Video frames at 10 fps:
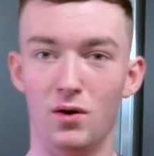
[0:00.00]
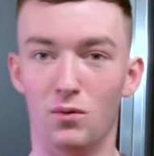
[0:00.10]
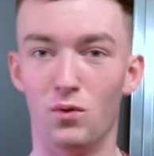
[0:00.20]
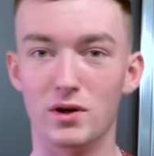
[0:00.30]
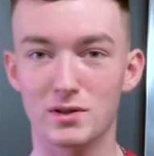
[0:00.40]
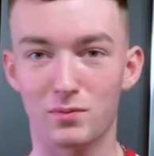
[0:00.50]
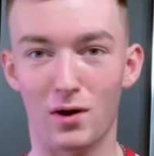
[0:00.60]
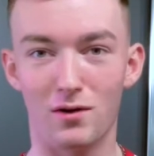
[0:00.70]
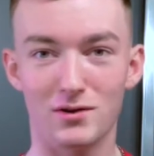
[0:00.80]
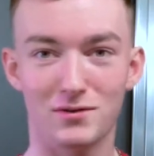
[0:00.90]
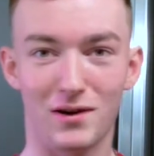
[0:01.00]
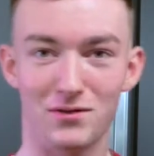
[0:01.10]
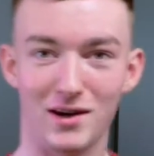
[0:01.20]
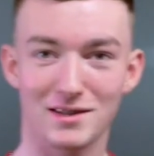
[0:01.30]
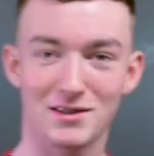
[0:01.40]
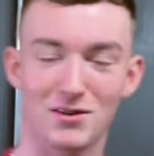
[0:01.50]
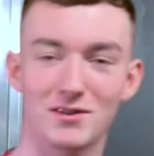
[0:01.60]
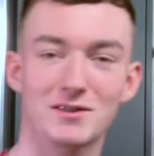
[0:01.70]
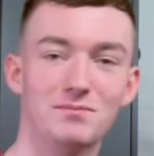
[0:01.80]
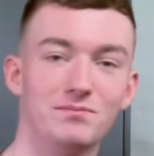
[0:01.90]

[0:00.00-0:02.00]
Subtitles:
What is a pirate's favourite exercise?